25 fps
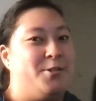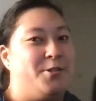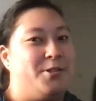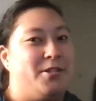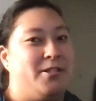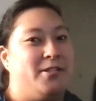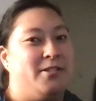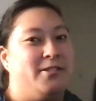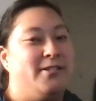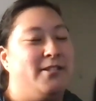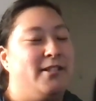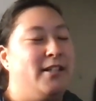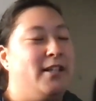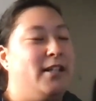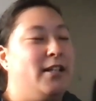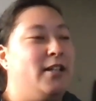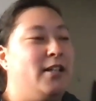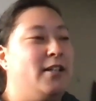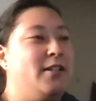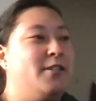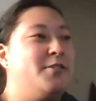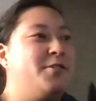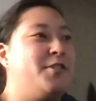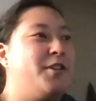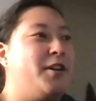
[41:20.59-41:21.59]
And
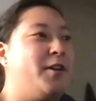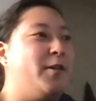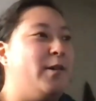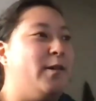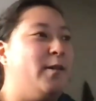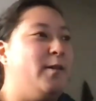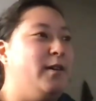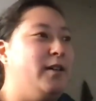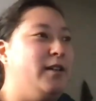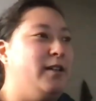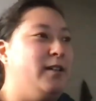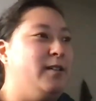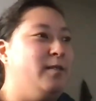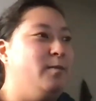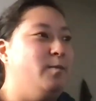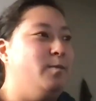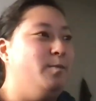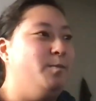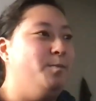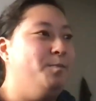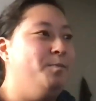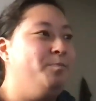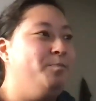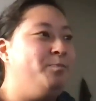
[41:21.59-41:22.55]
so um